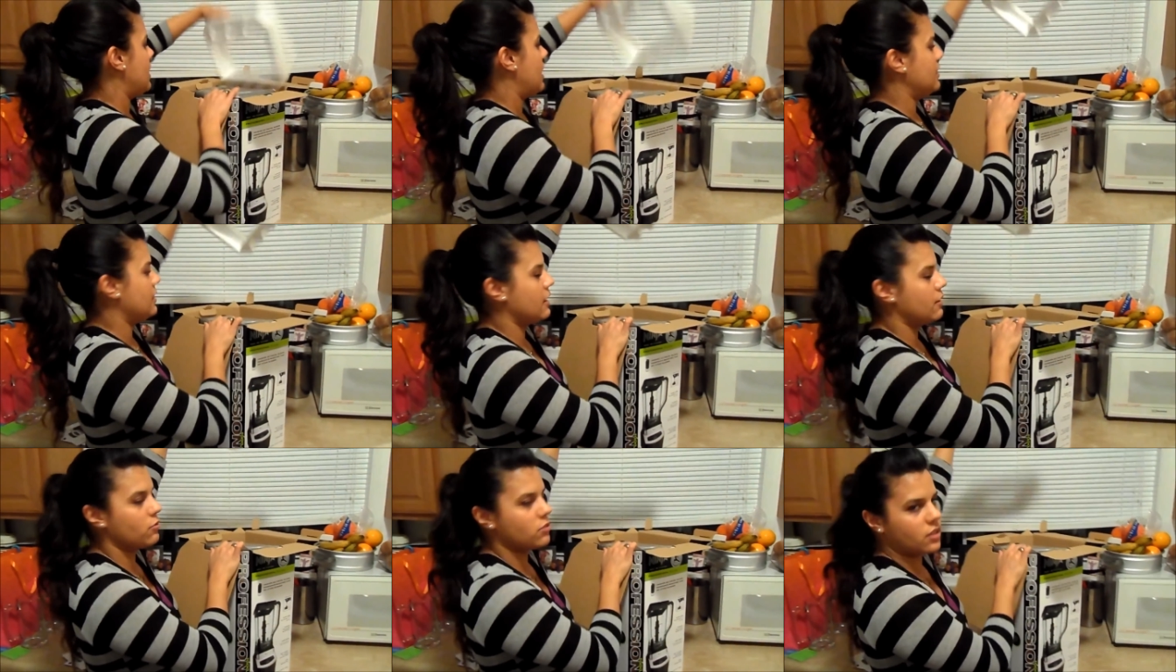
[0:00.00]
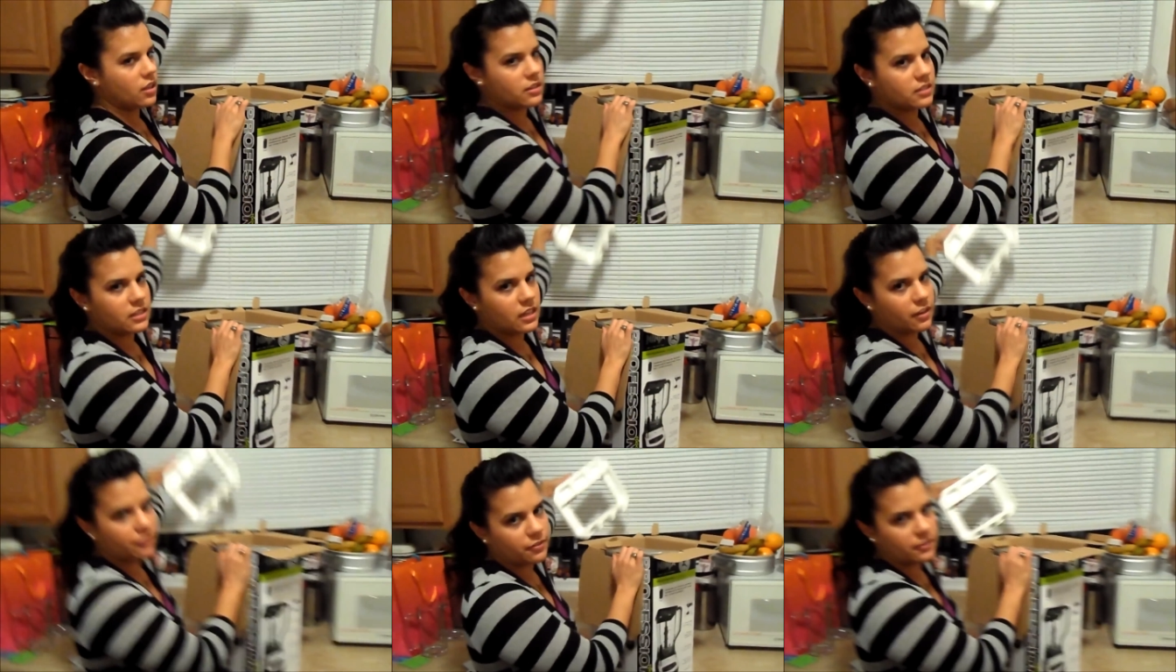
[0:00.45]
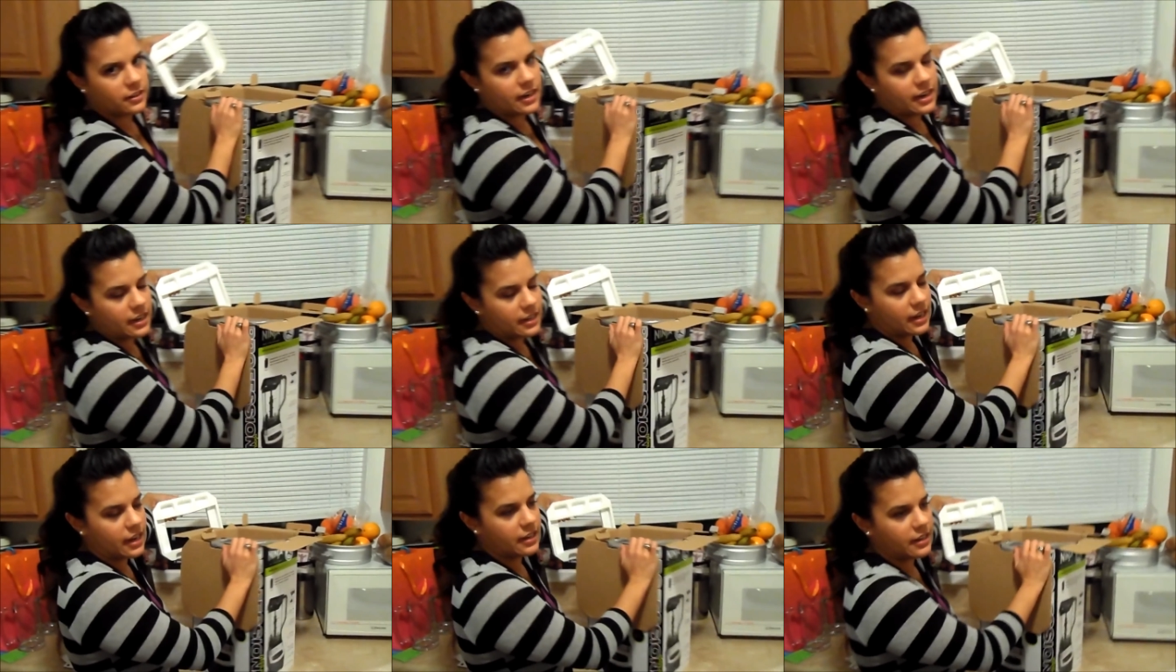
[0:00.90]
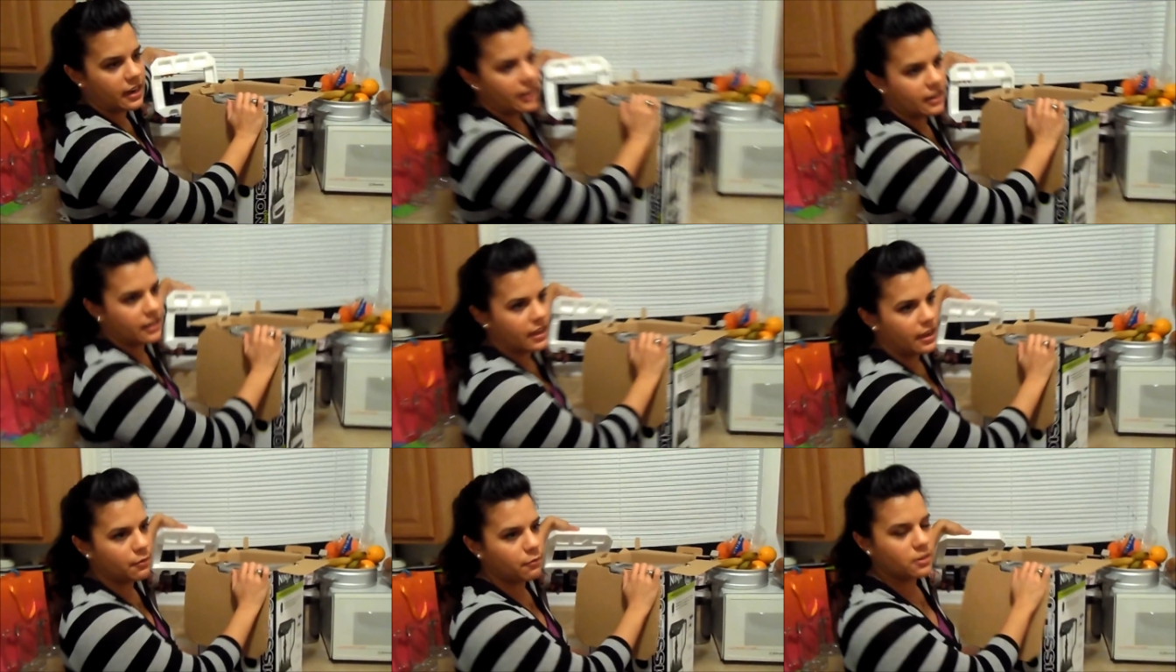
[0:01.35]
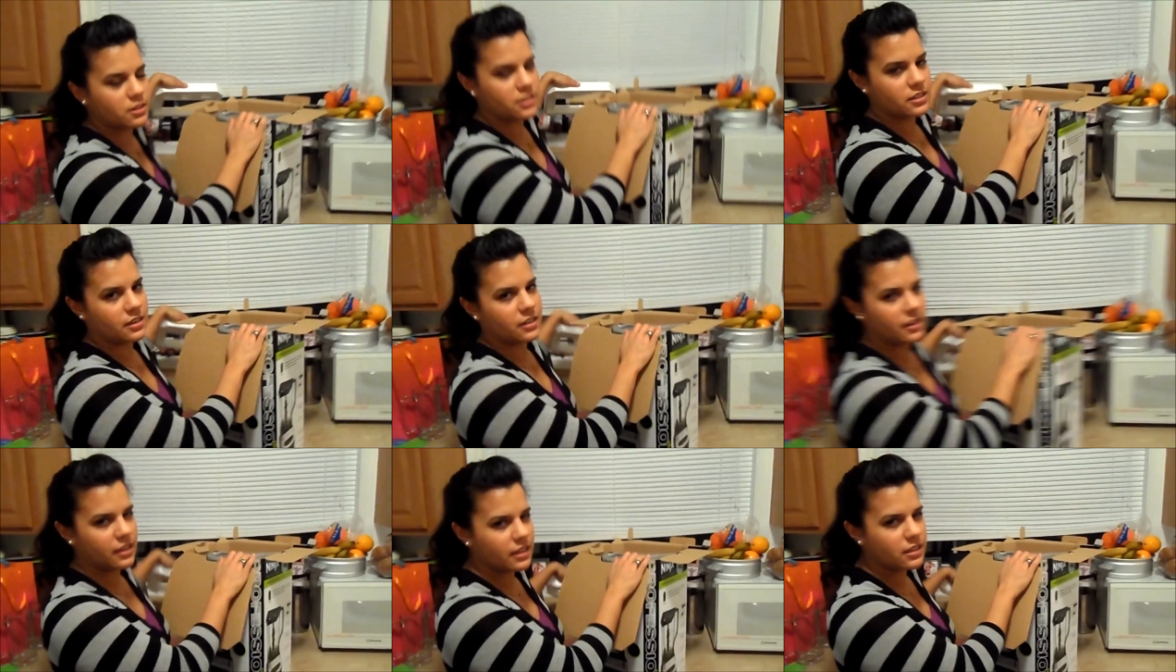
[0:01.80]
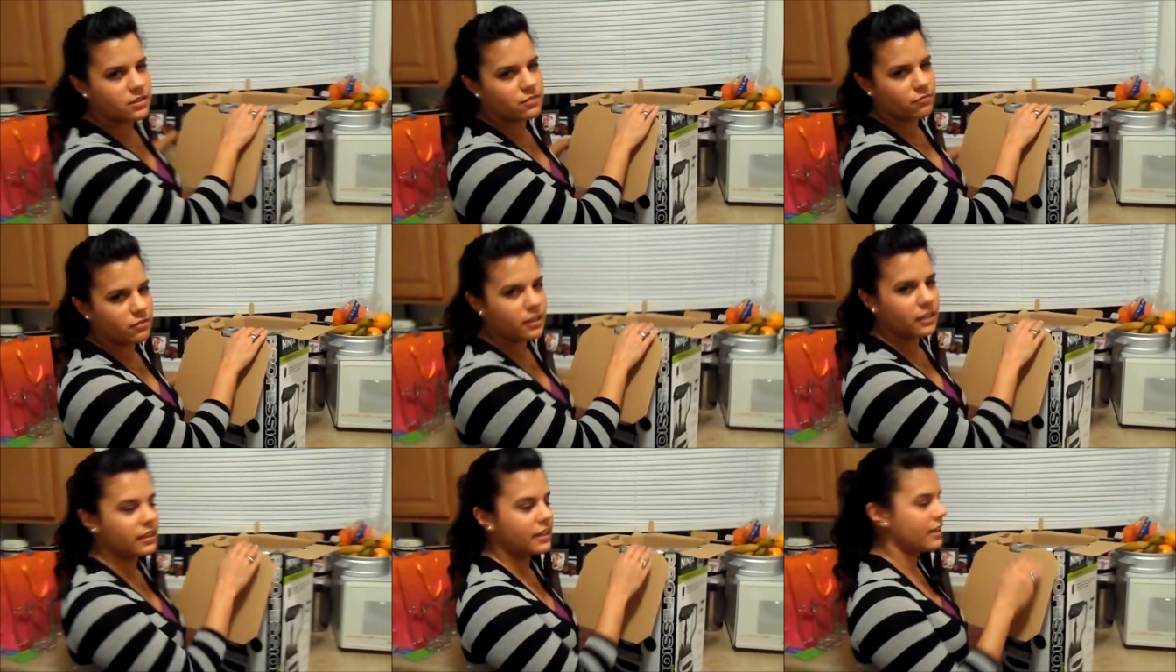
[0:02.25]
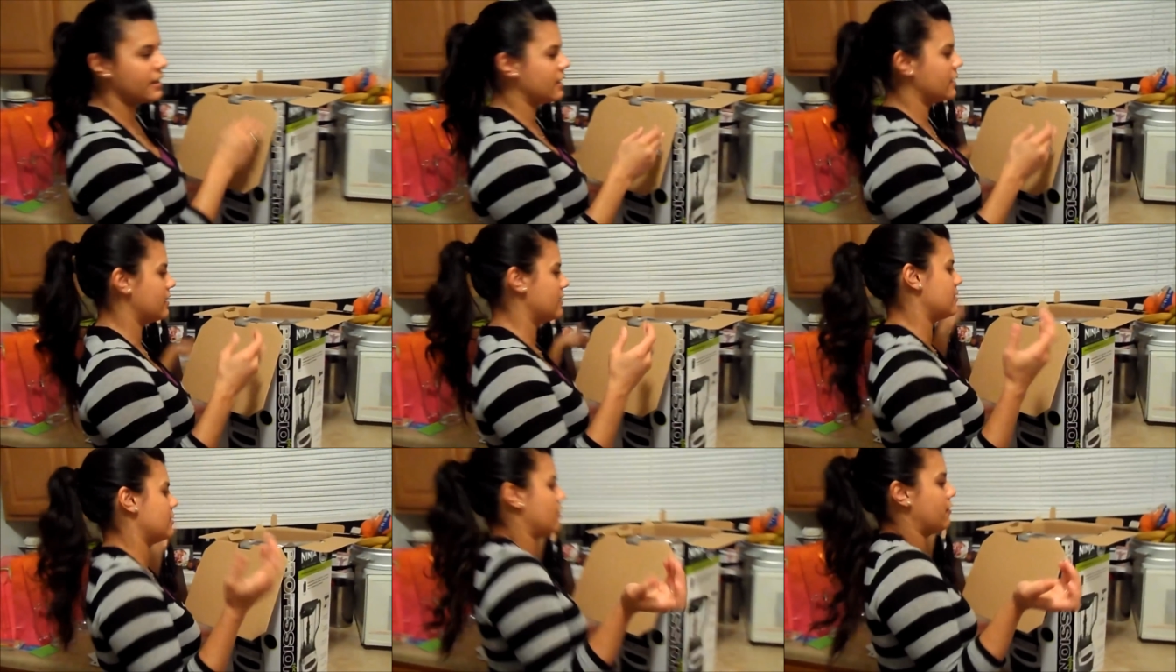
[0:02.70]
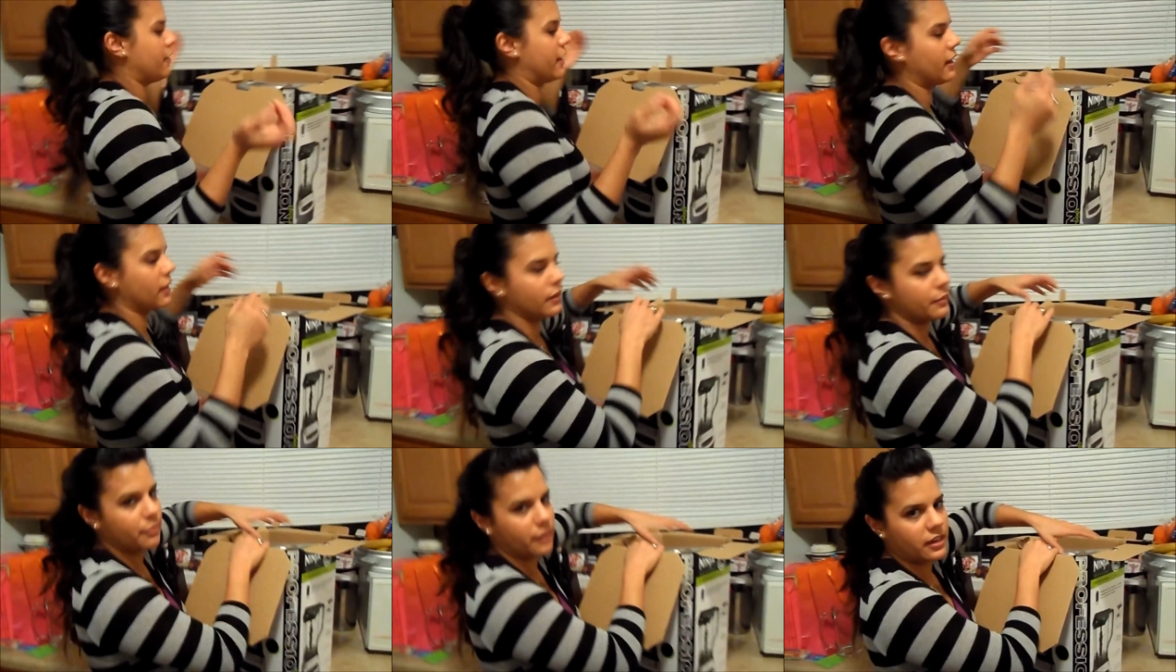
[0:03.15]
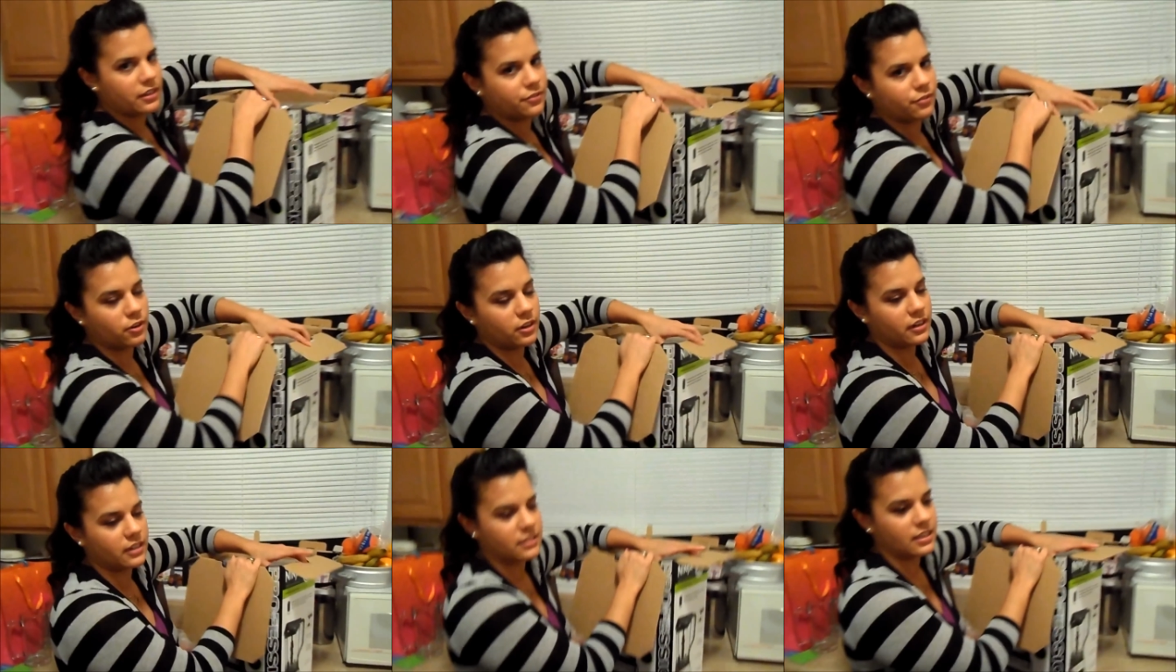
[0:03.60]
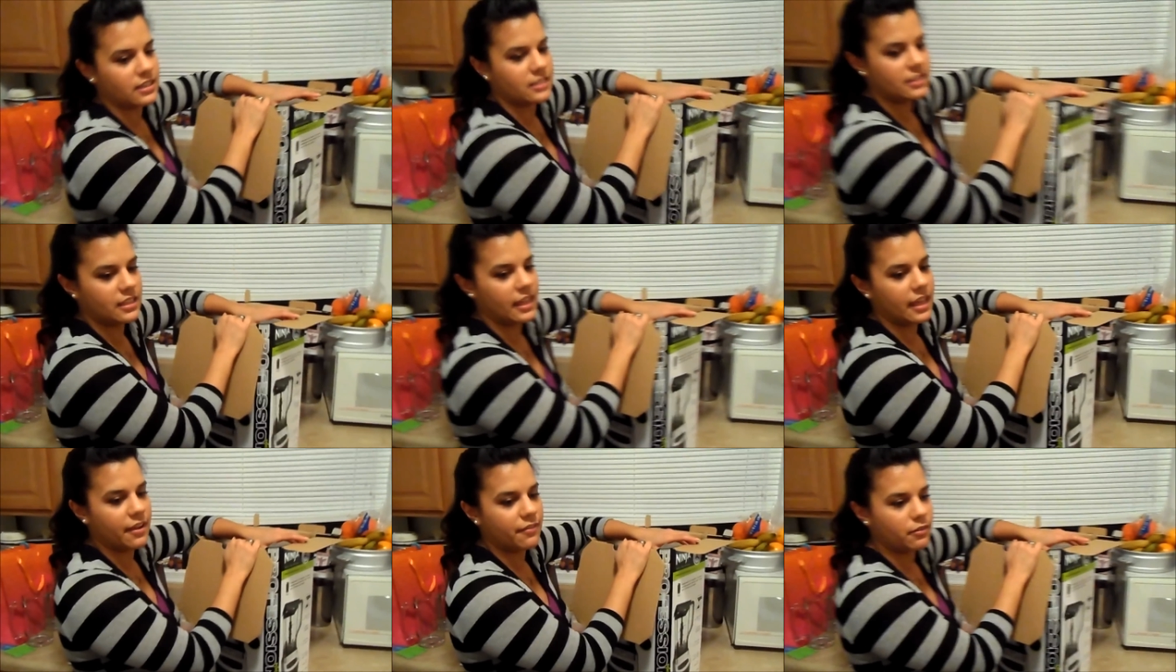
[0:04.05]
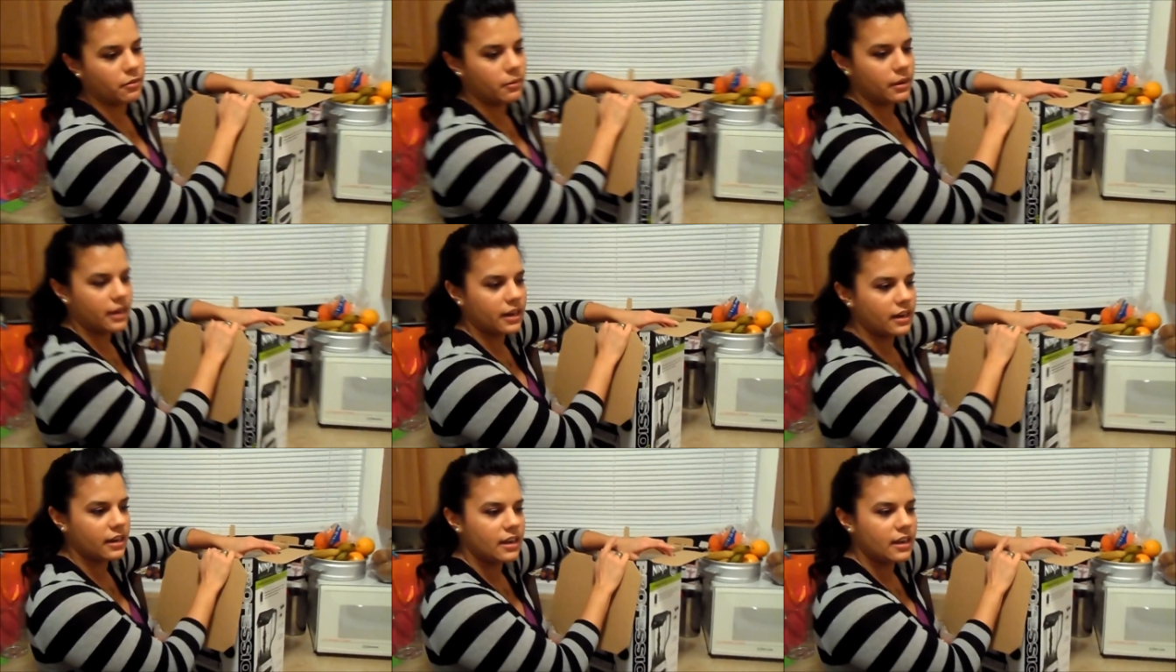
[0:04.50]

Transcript: and then it was on sale for ninety-nine ninety-nine, which is really a regular price for it because I see that everywhere.